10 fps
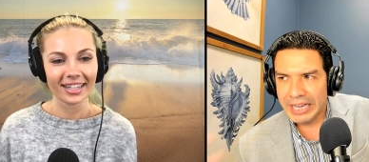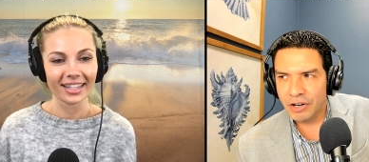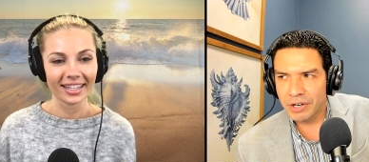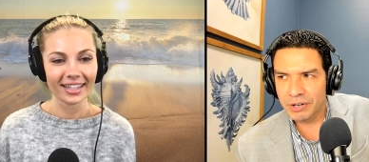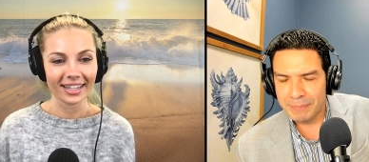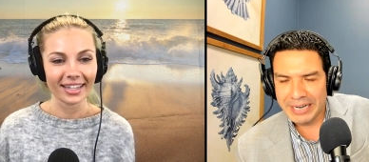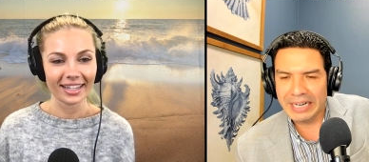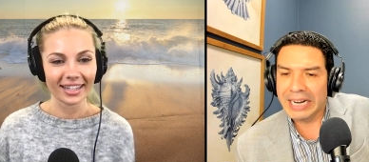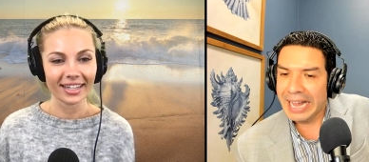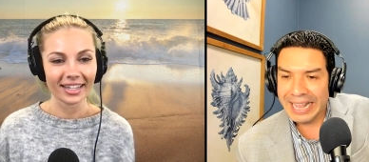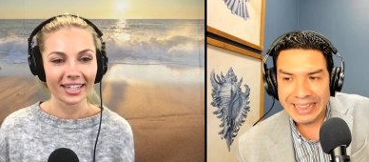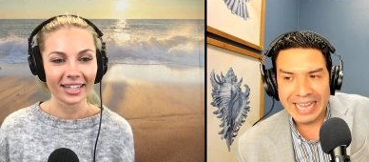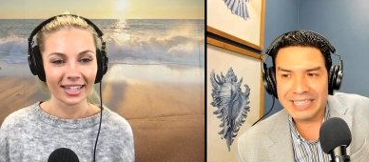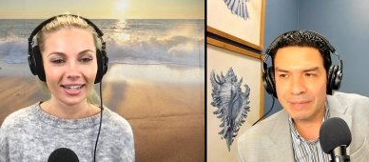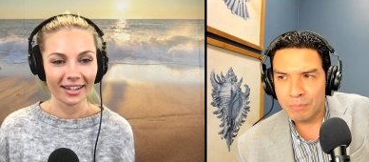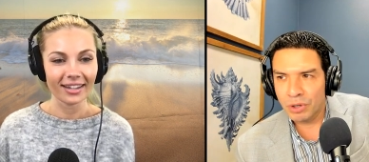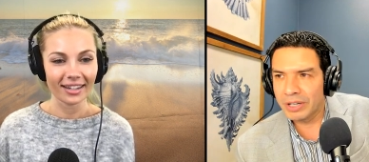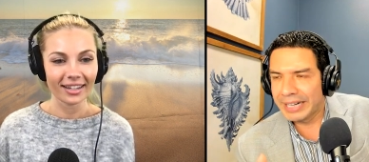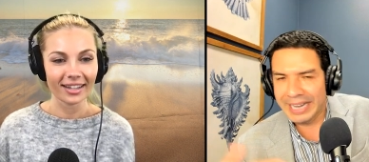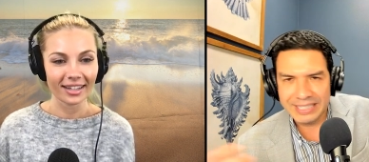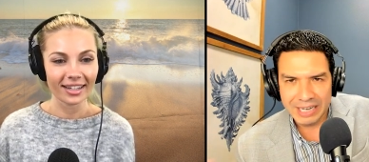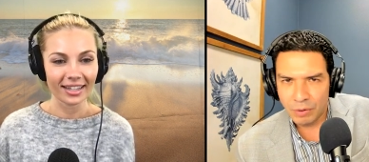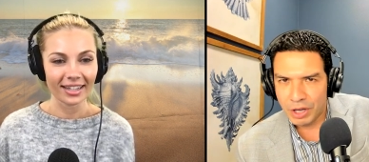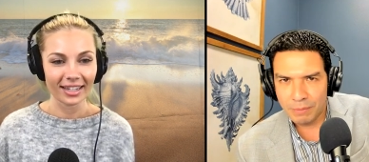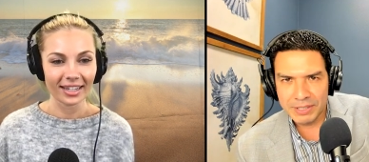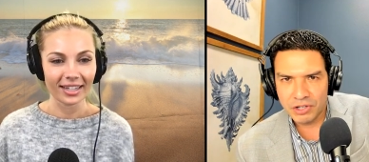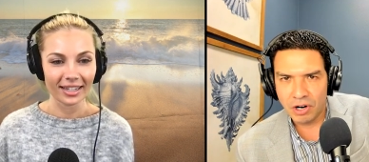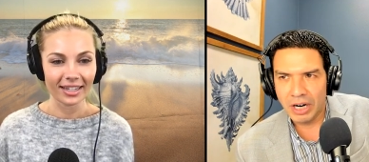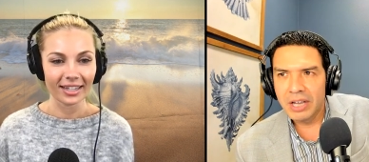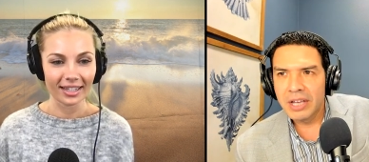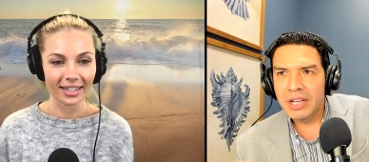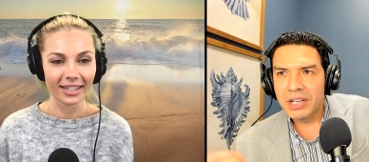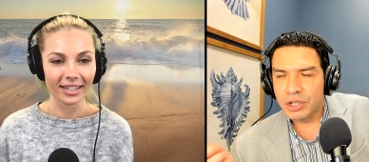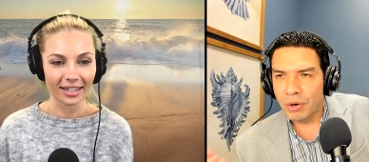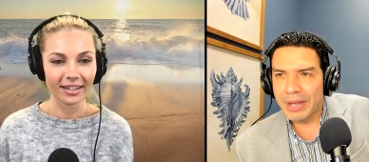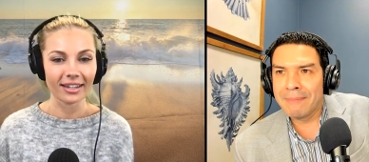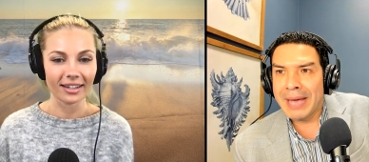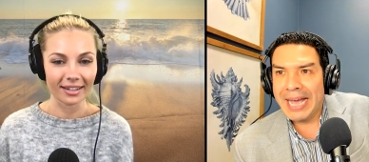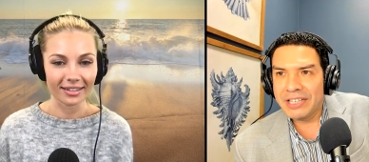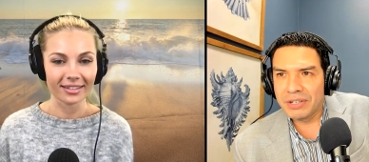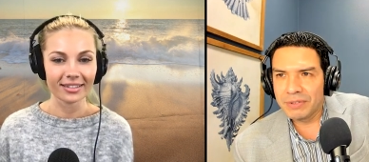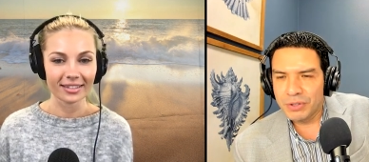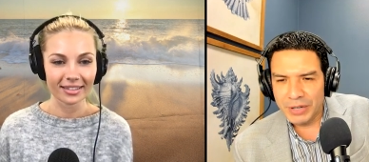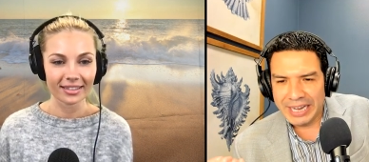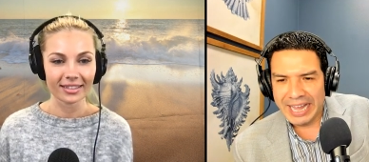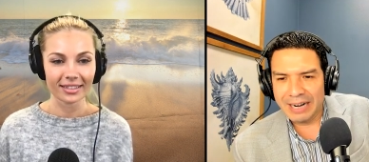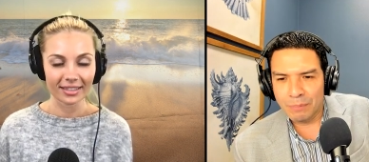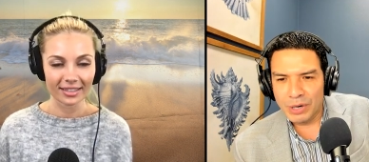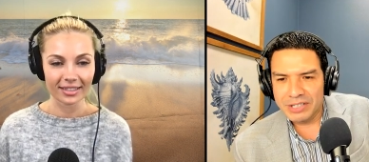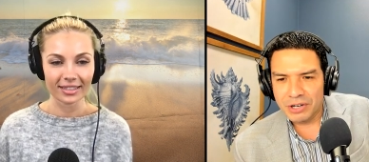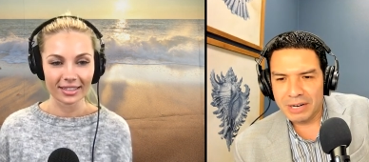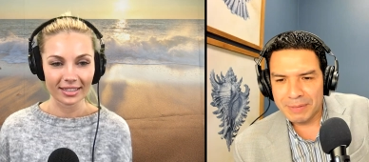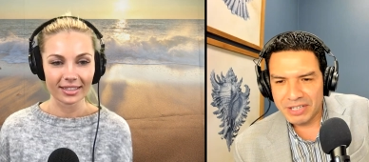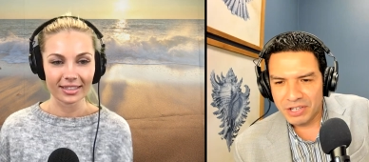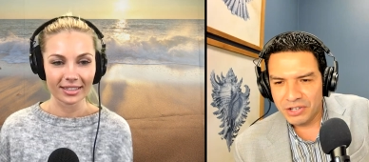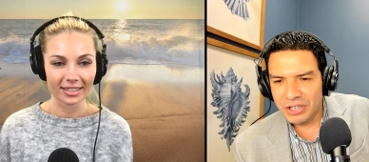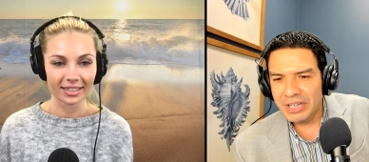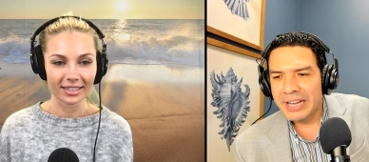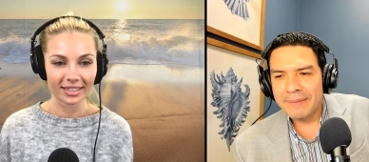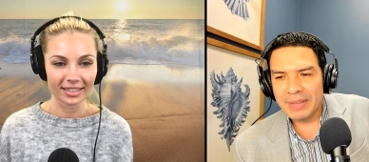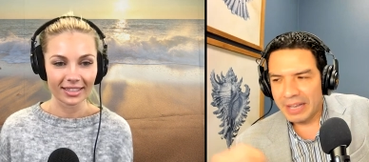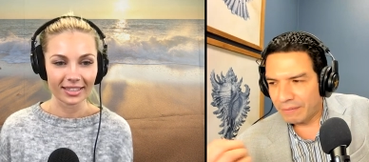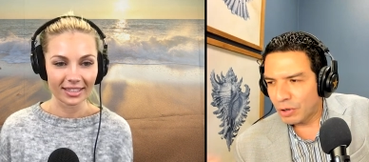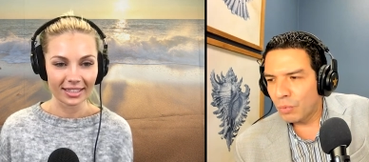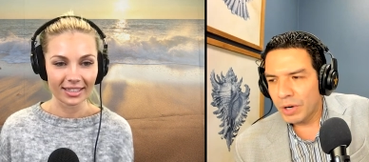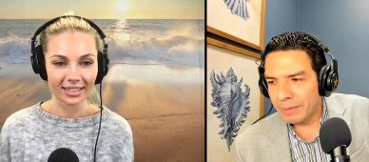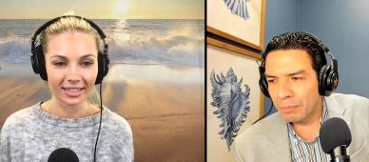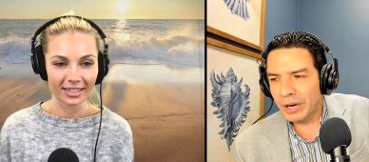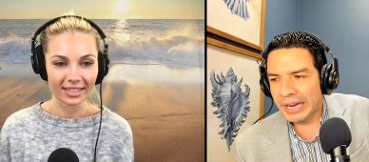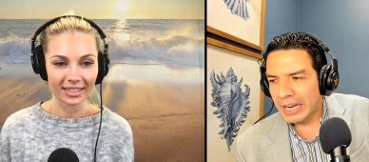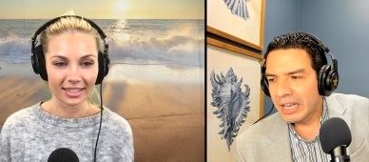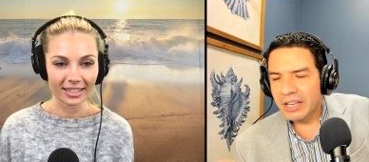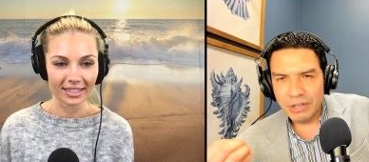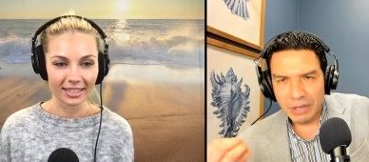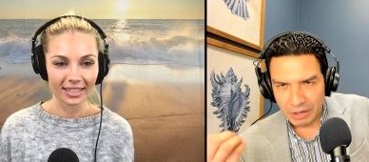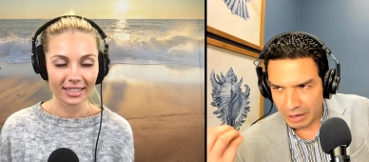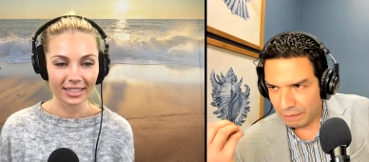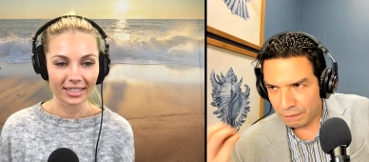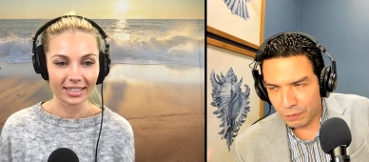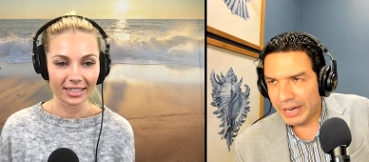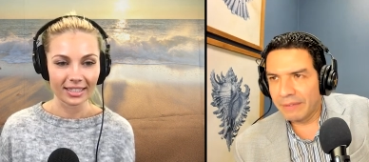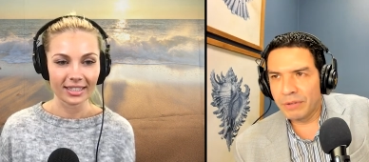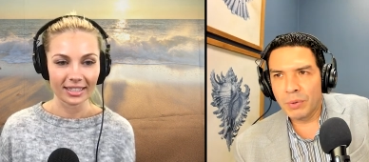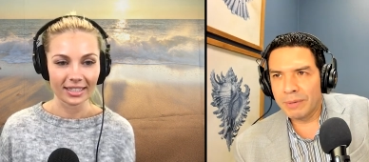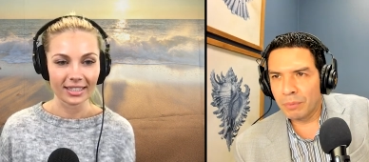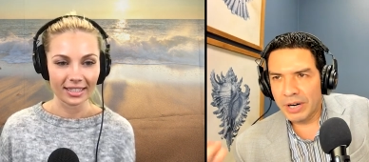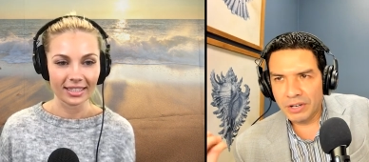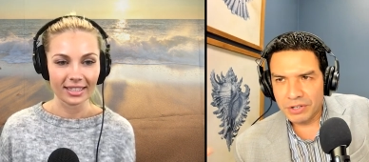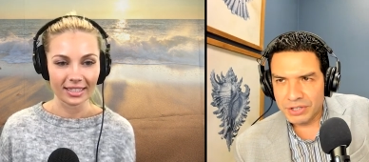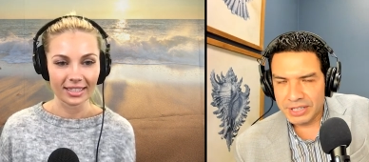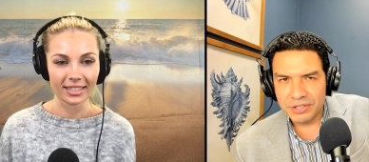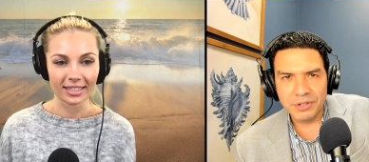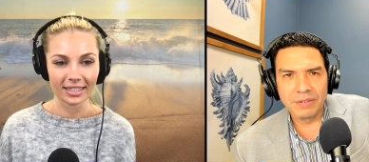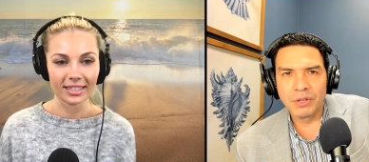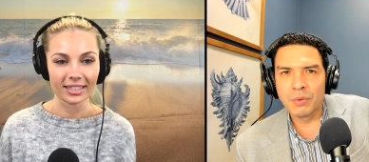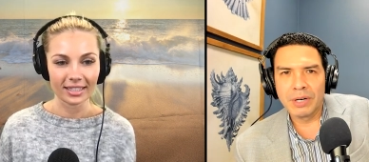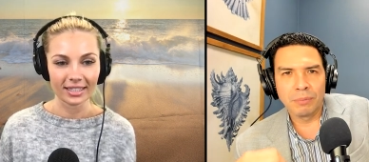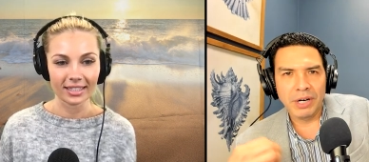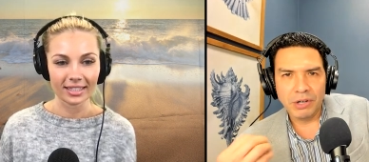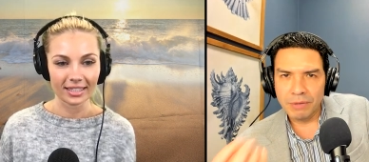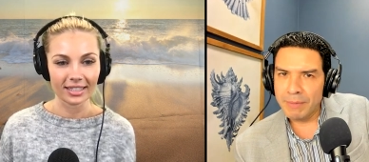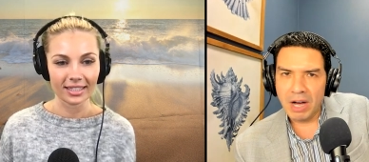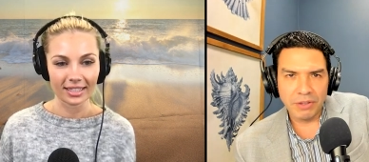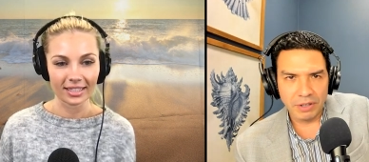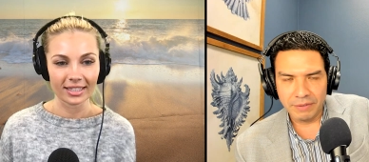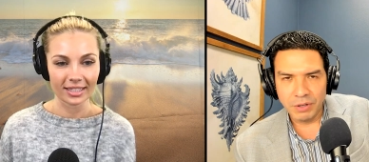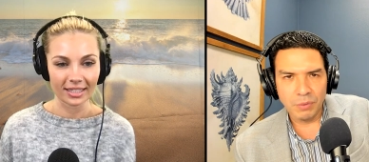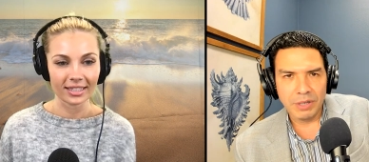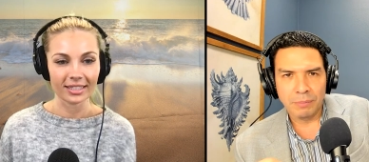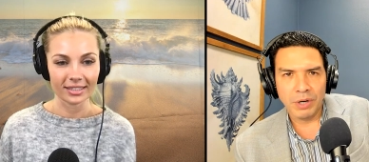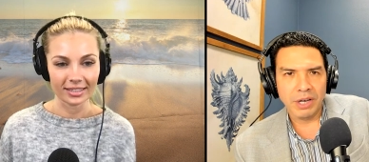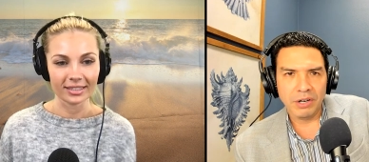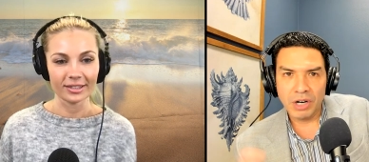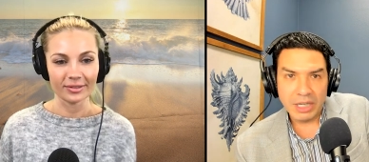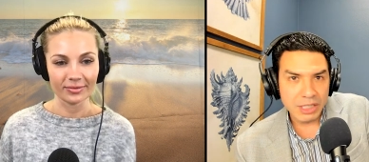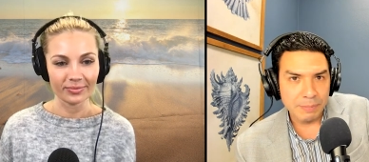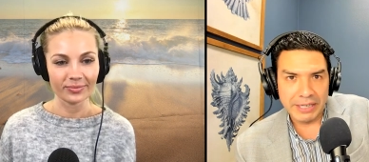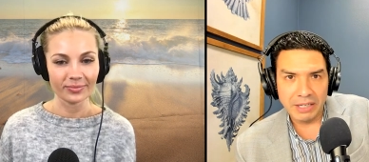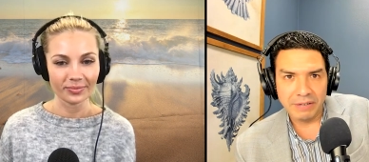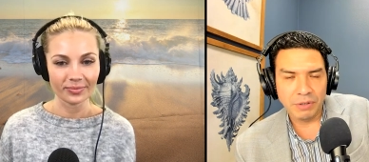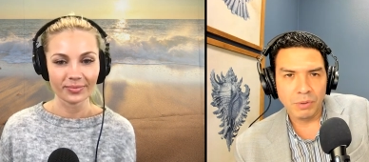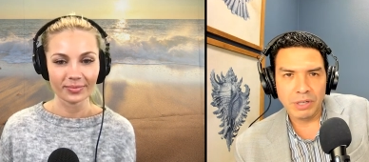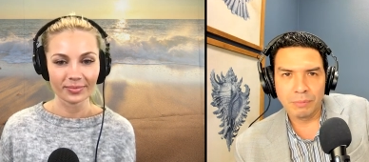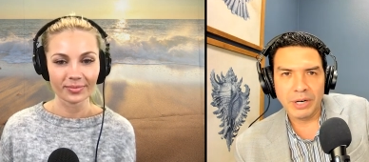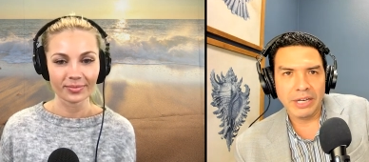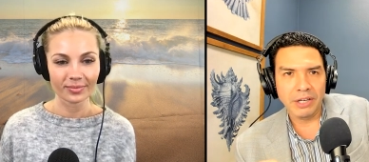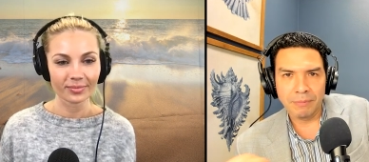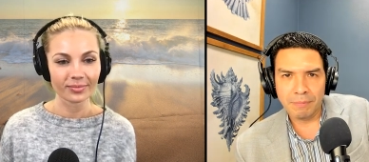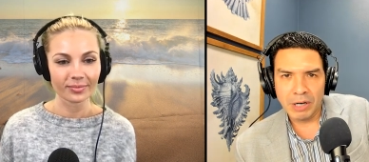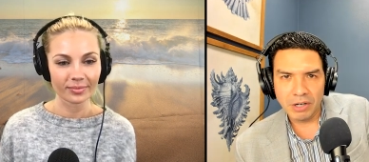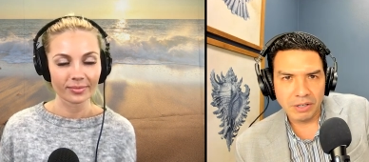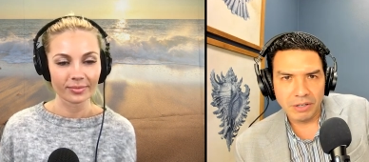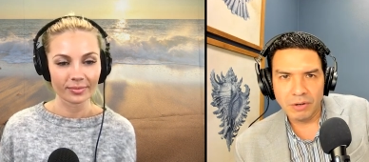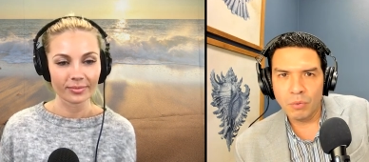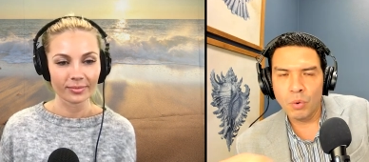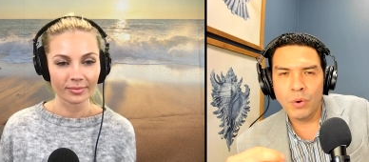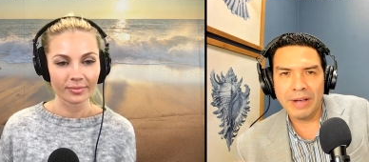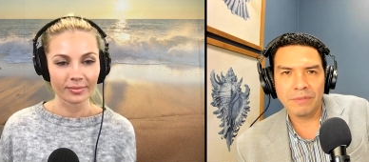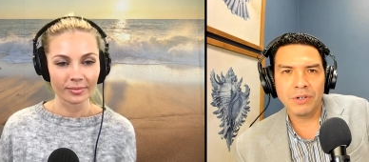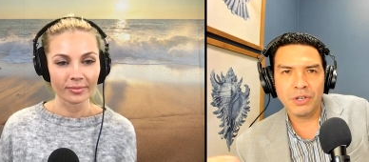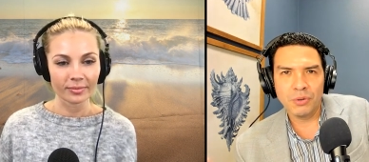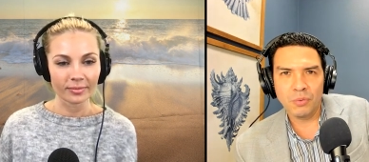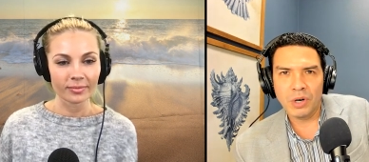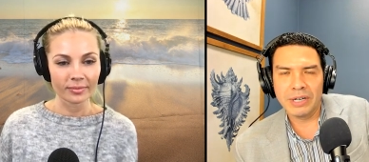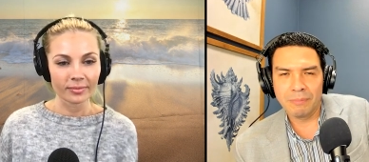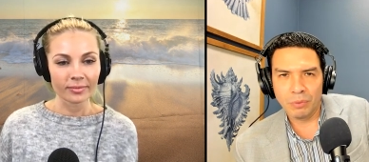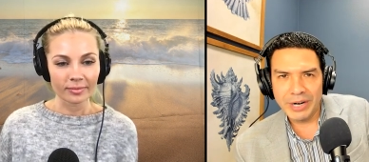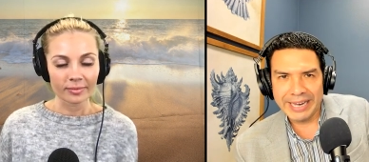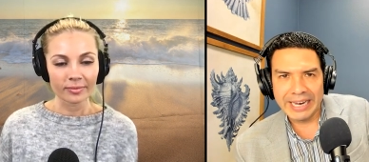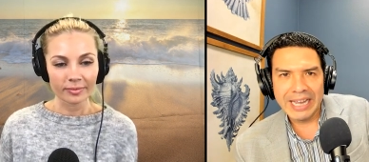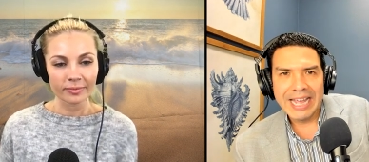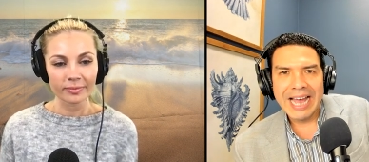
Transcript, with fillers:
Speaker 1: to hear your opinion. And that's important. That's how humans are. So uh-huh. imagine to get a breast augmentation, if you want to bring a friend, if you want to bring your sister, if you want to bring your mother, if you want to bring your husband, if you want to bring your partner, whoever you want to bring,